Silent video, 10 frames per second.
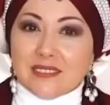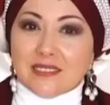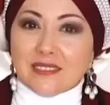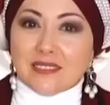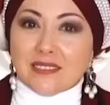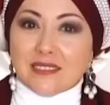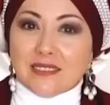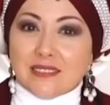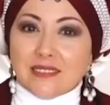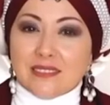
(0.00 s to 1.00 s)
this should
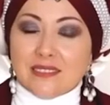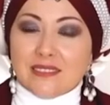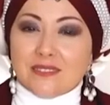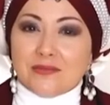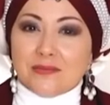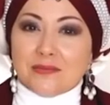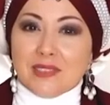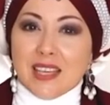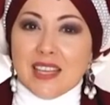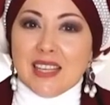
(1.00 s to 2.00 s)
be a beautiful
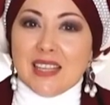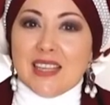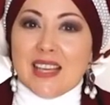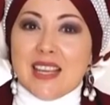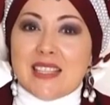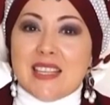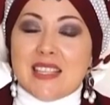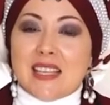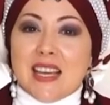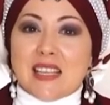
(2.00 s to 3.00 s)
forest or a
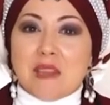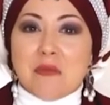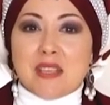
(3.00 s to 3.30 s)
lake.